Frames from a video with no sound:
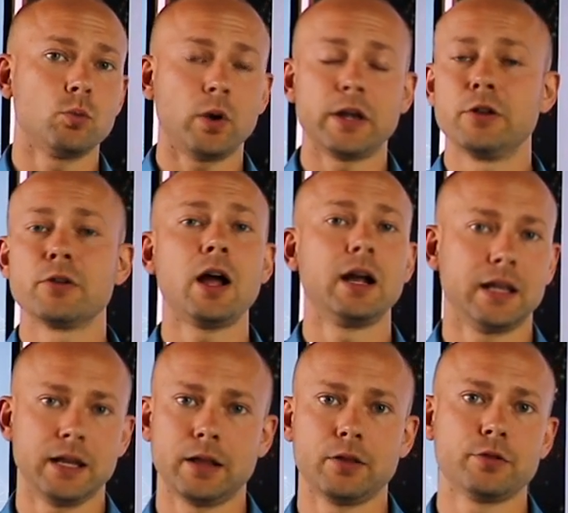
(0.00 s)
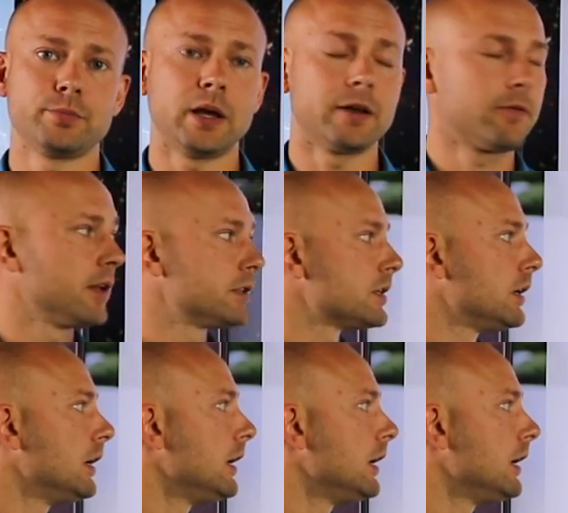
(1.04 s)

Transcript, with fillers: why you're not getting those benefits.